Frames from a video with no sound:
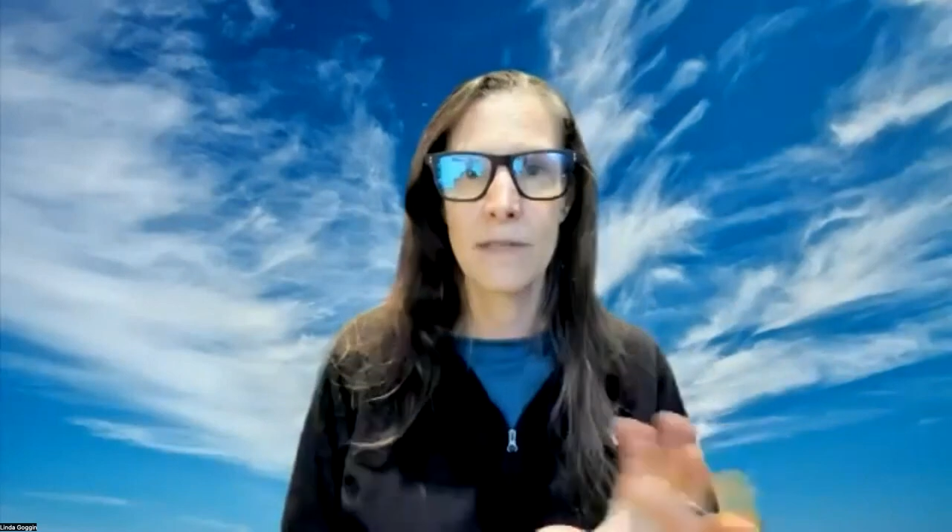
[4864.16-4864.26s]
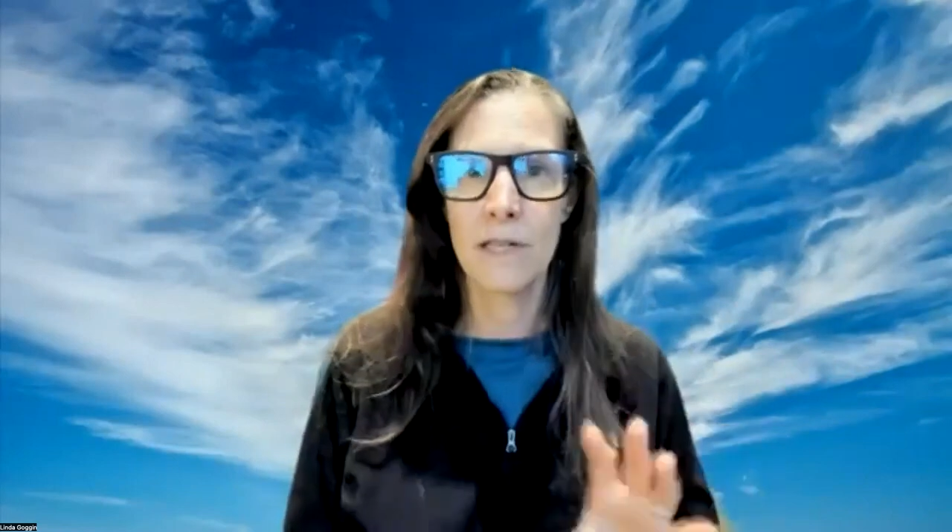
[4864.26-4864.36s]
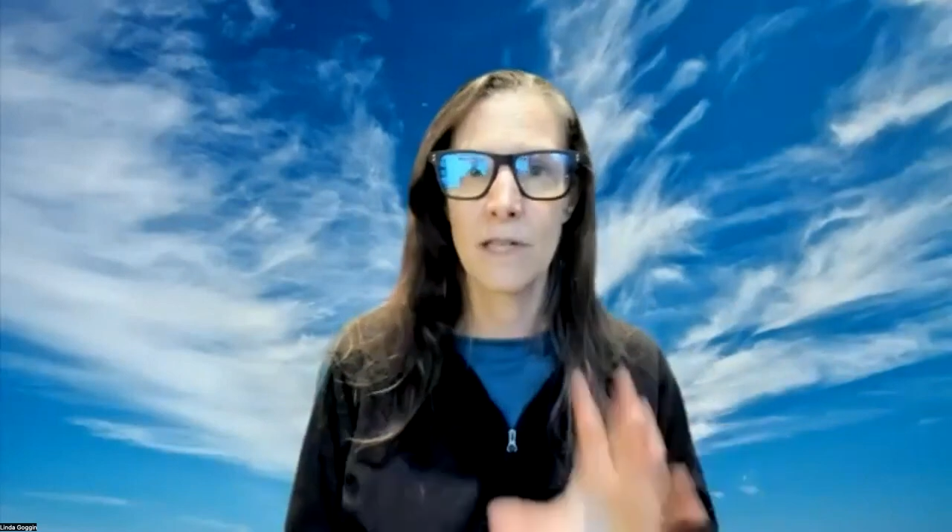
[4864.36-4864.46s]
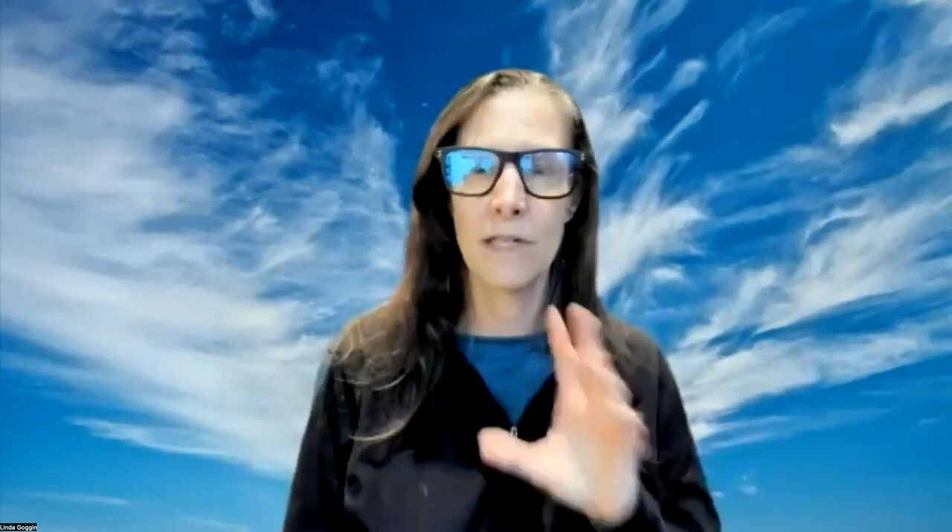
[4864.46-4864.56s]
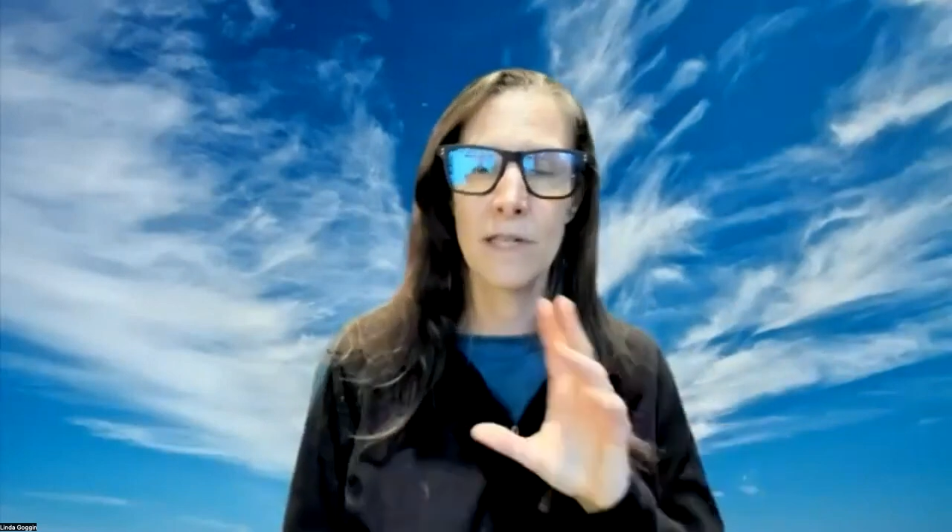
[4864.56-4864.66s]

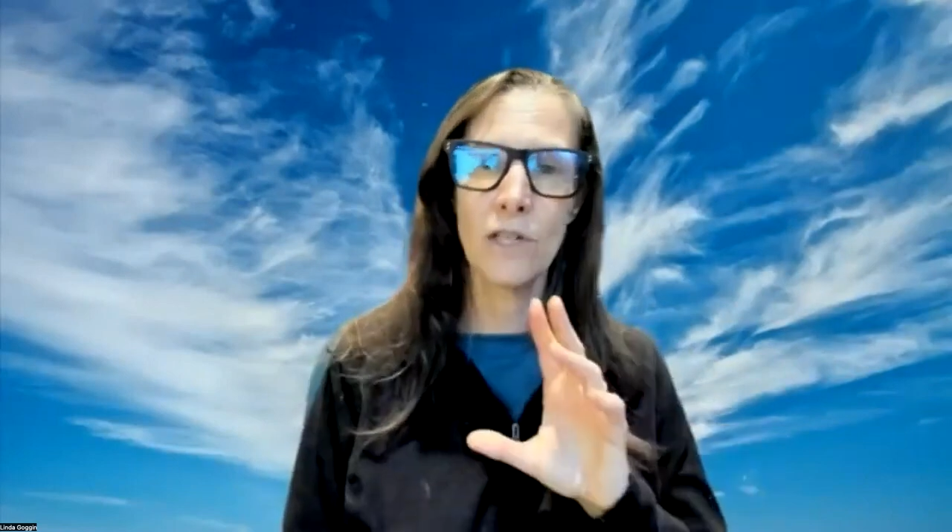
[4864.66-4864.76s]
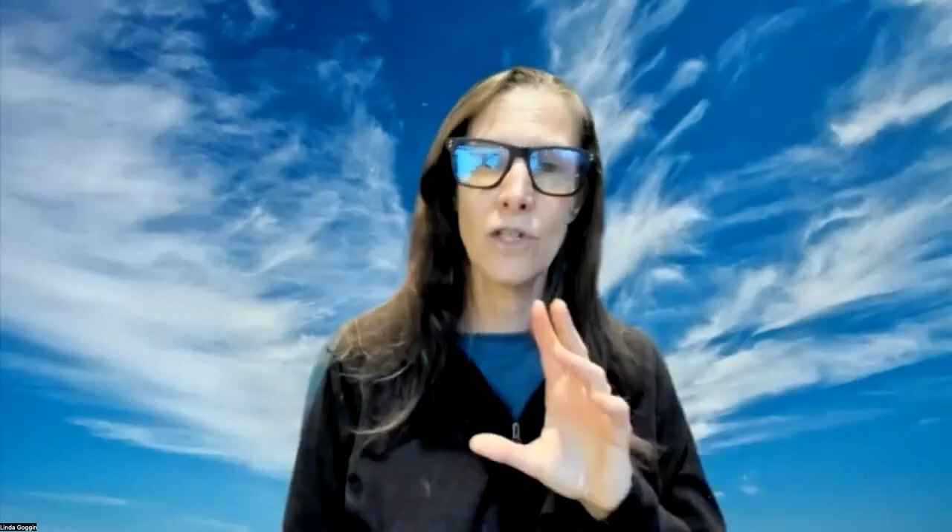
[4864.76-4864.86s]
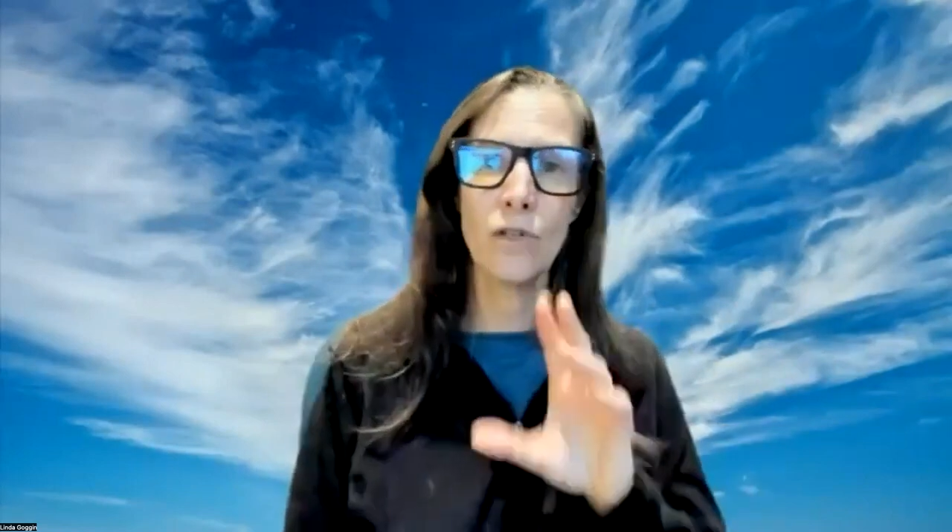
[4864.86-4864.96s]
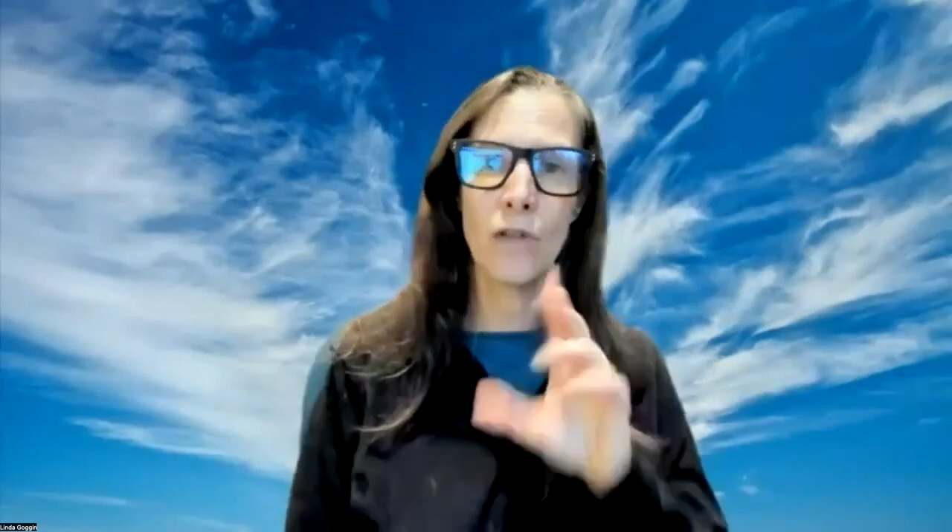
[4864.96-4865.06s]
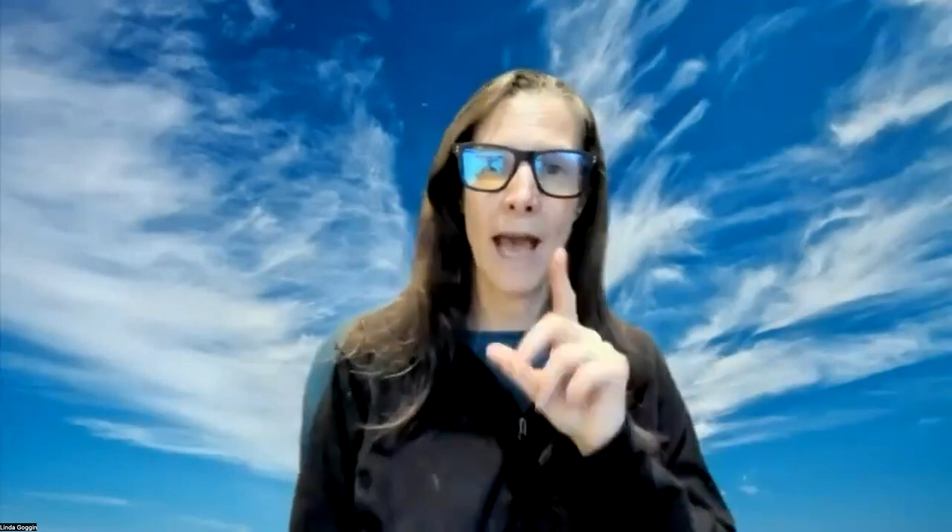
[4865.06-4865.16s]

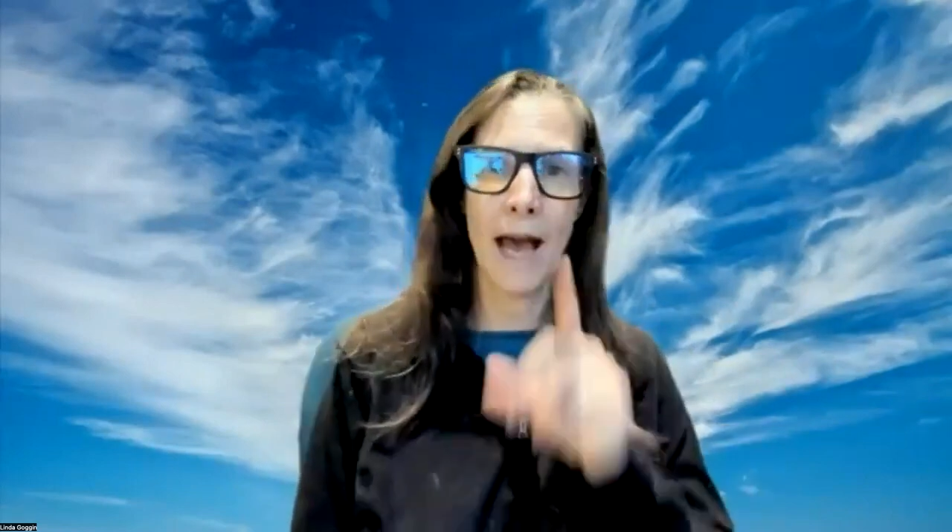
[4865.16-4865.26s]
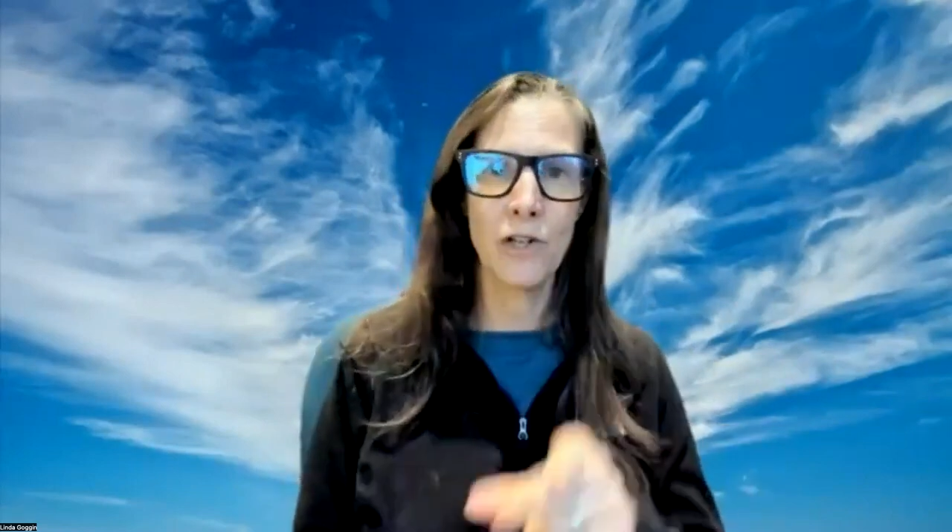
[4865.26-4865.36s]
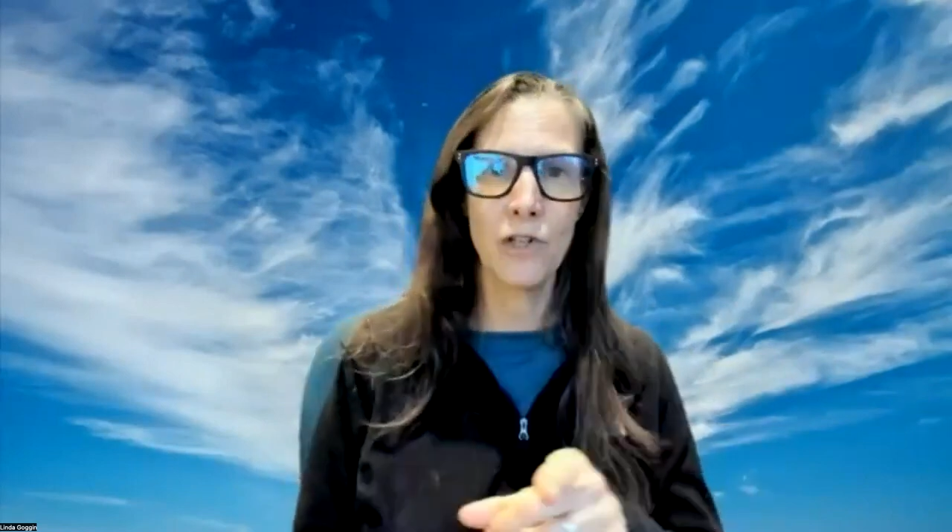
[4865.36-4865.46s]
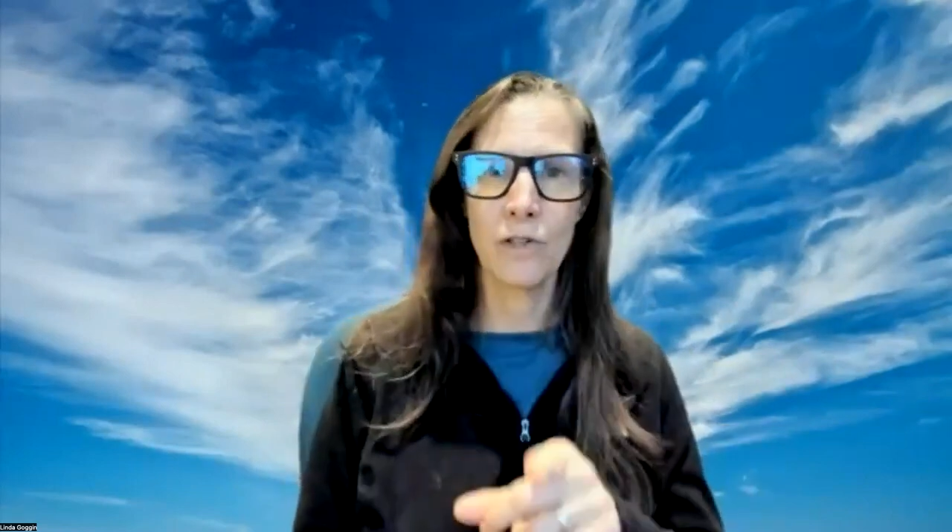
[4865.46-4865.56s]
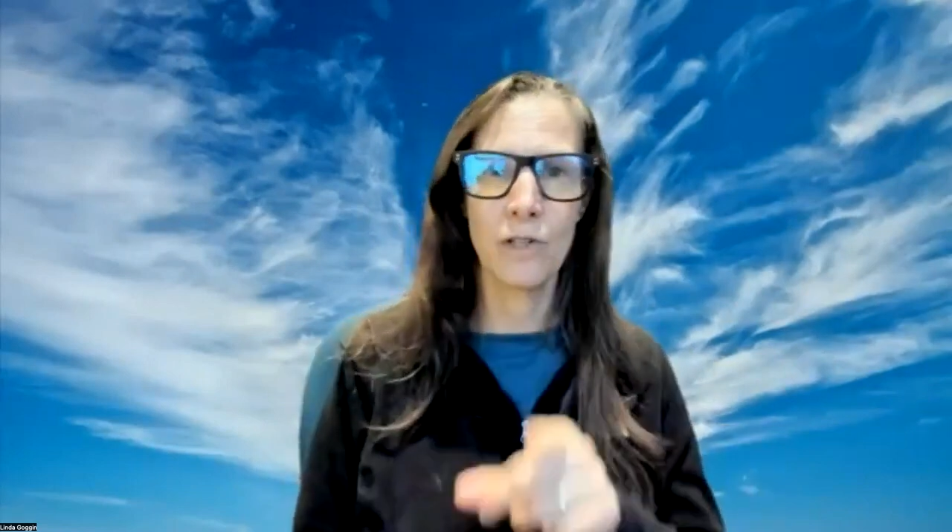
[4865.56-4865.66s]
Continue,
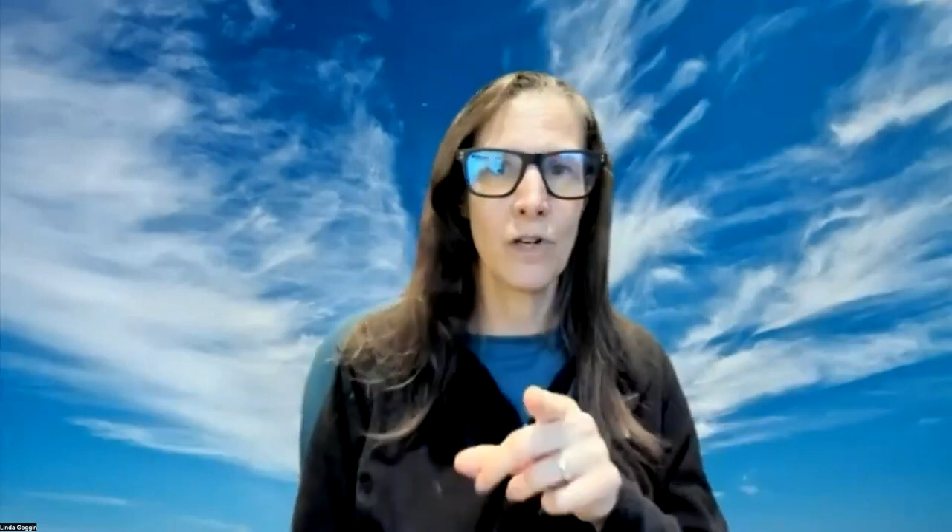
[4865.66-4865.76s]
add your,